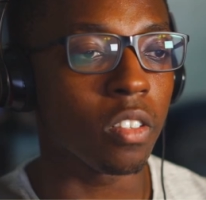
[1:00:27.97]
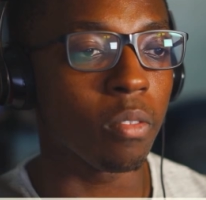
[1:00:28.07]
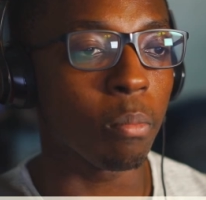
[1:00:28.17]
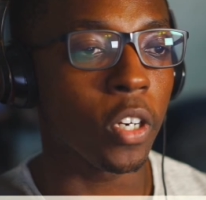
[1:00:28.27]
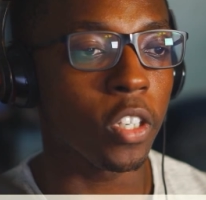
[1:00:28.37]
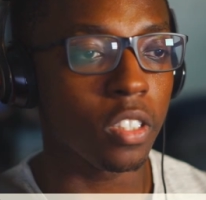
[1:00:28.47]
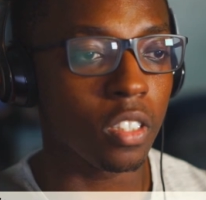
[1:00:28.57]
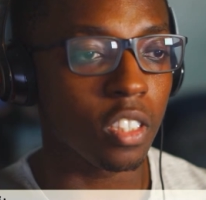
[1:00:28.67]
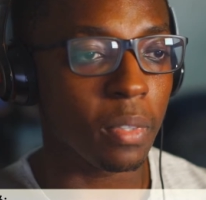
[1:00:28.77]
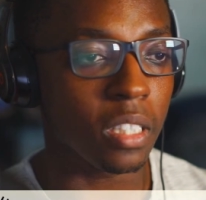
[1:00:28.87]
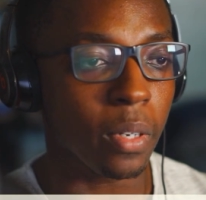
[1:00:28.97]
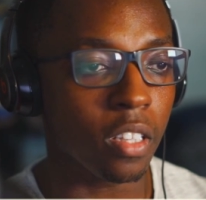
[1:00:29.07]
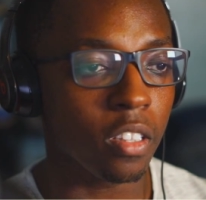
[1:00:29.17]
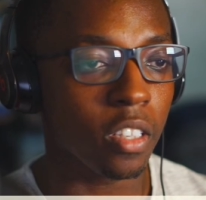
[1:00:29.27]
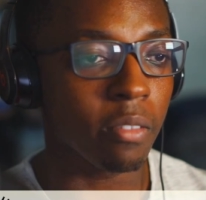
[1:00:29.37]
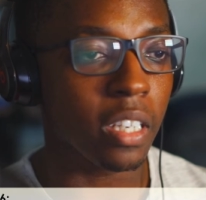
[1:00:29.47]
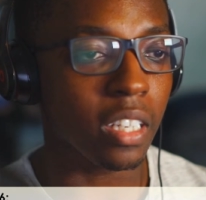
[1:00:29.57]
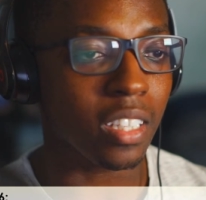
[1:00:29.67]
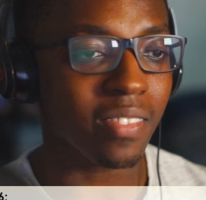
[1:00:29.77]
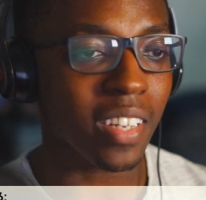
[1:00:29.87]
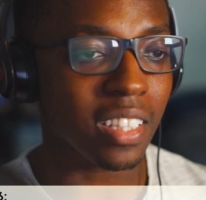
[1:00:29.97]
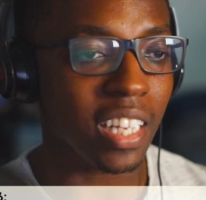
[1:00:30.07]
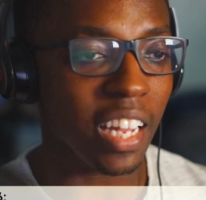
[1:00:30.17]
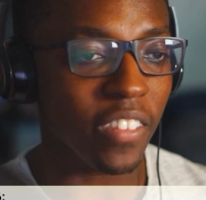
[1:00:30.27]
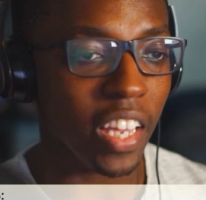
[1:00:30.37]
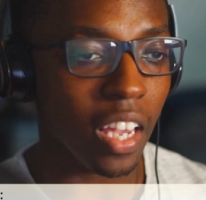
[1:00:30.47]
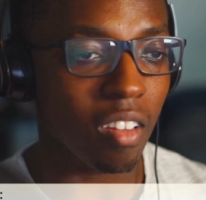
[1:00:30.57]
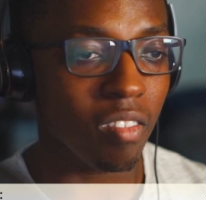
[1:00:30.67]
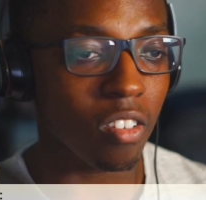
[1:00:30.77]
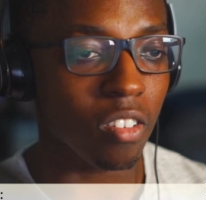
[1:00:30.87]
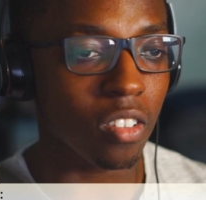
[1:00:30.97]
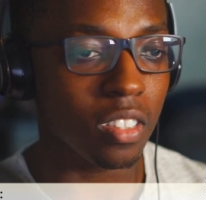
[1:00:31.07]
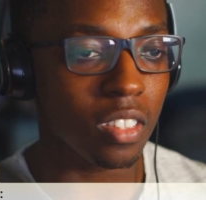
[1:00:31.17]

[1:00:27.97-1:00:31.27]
By 2030, we can expect that behavioral scientists